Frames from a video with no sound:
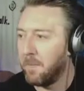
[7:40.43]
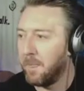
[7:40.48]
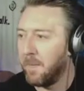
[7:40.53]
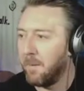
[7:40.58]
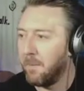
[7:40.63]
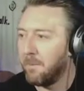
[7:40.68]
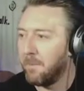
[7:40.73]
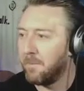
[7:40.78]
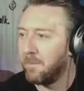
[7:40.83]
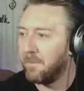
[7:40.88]

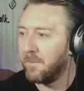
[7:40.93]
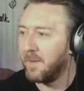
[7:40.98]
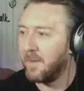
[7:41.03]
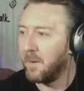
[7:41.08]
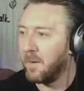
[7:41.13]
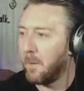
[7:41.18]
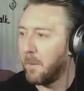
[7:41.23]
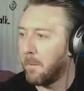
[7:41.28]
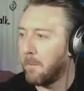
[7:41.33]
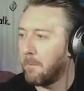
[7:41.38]

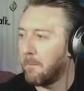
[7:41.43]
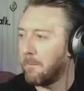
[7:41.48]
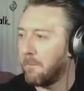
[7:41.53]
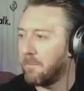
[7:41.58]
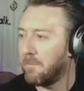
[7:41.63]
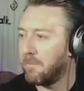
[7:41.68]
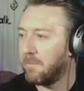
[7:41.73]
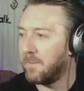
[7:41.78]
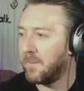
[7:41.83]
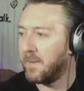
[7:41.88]

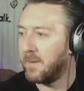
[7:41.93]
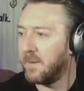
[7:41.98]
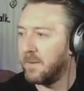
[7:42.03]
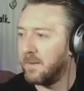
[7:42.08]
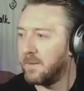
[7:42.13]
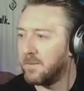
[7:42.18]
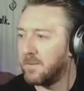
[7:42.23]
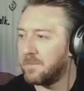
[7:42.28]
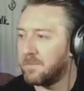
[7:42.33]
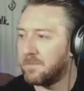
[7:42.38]

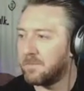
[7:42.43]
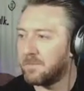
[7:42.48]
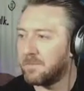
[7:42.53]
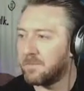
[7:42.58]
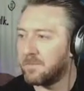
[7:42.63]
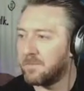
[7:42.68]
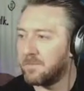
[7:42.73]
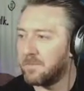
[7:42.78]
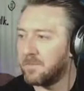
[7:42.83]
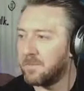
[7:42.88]

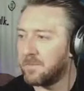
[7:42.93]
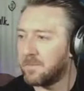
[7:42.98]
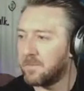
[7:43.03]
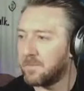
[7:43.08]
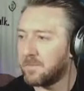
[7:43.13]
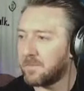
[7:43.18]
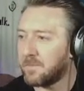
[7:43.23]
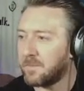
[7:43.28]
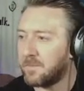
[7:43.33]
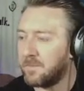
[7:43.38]

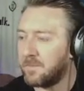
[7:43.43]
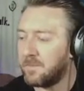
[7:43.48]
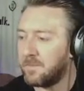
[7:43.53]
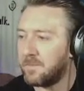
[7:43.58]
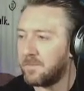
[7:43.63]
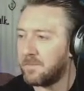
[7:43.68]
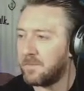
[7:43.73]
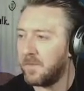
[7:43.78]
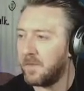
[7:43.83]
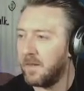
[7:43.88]

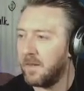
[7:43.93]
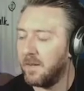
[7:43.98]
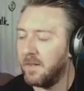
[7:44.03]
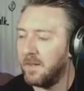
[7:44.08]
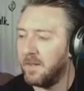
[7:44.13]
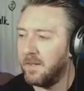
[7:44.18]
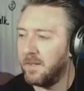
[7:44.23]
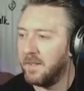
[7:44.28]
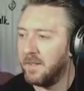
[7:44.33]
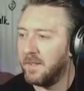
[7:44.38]

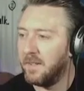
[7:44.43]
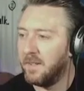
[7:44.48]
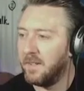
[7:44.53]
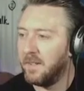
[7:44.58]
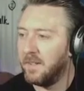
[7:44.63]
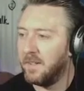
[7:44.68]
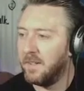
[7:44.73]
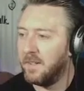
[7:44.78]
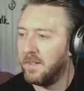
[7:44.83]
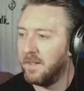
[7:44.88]

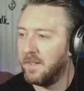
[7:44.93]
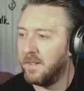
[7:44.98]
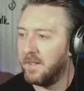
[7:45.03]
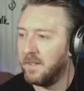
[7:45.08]
Nobody speaks.